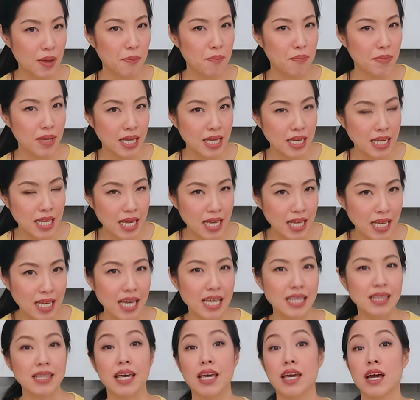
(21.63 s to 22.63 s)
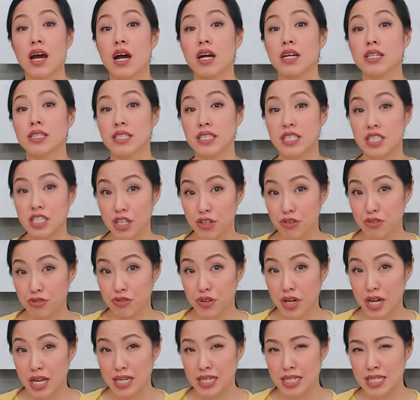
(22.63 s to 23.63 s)
meaning they are
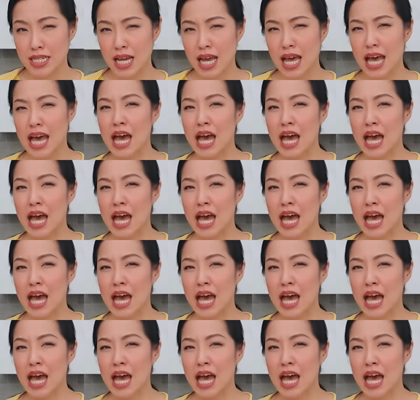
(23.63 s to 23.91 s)
different,